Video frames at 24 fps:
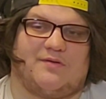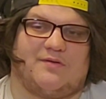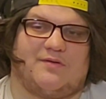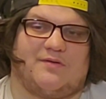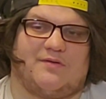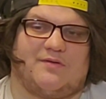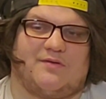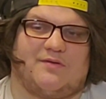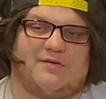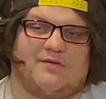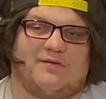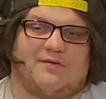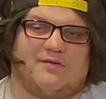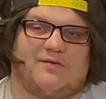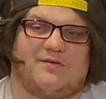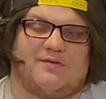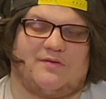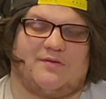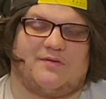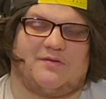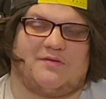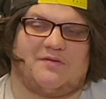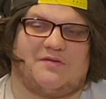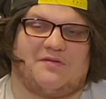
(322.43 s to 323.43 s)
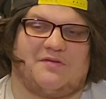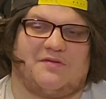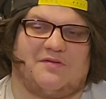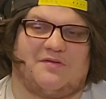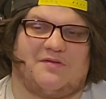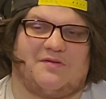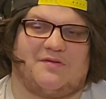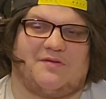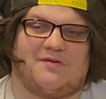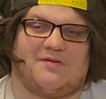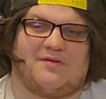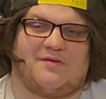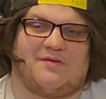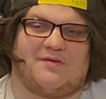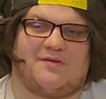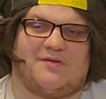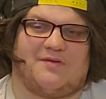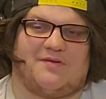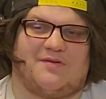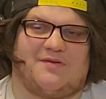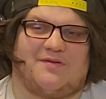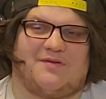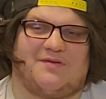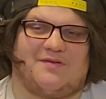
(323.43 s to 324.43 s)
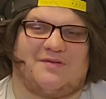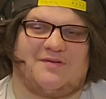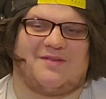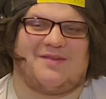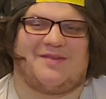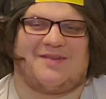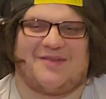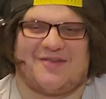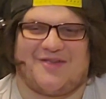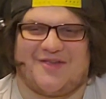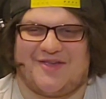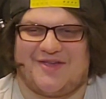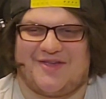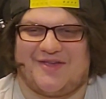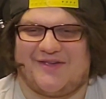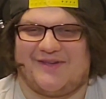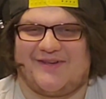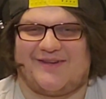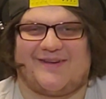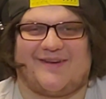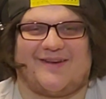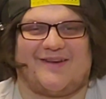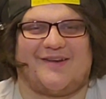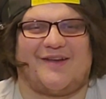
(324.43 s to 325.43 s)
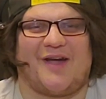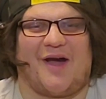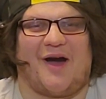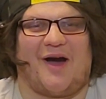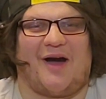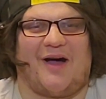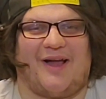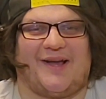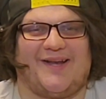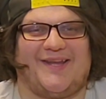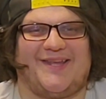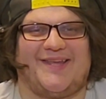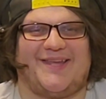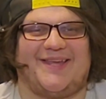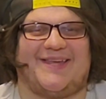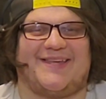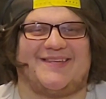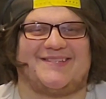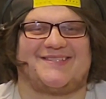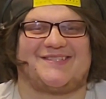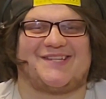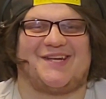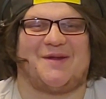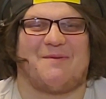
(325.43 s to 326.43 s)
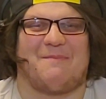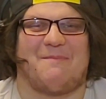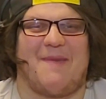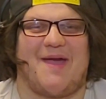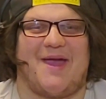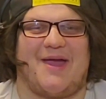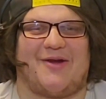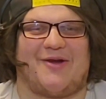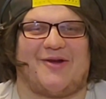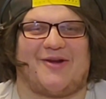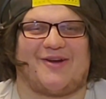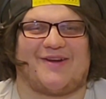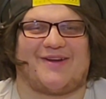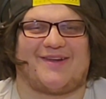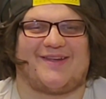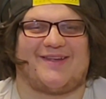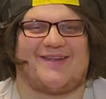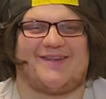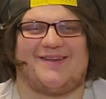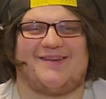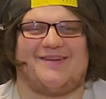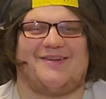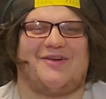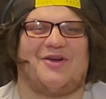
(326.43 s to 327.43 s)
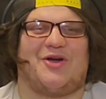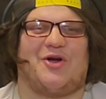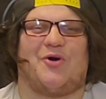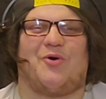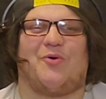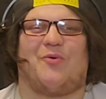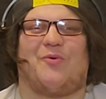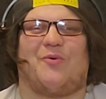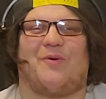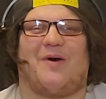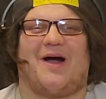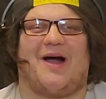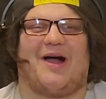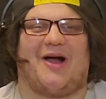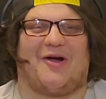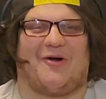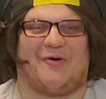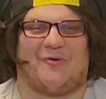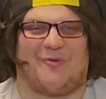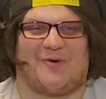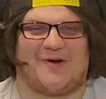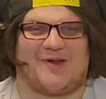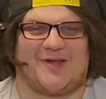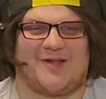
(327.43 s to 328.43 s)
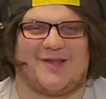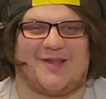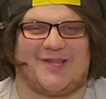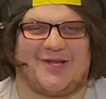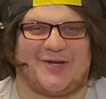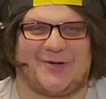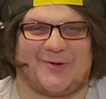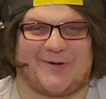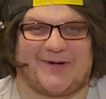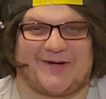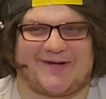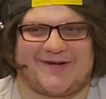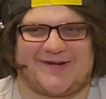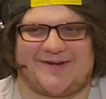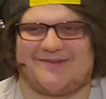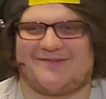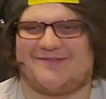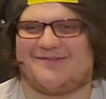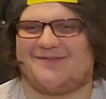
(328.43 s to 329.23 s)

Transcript: God is an American. God is an American. Wow, what a lyric.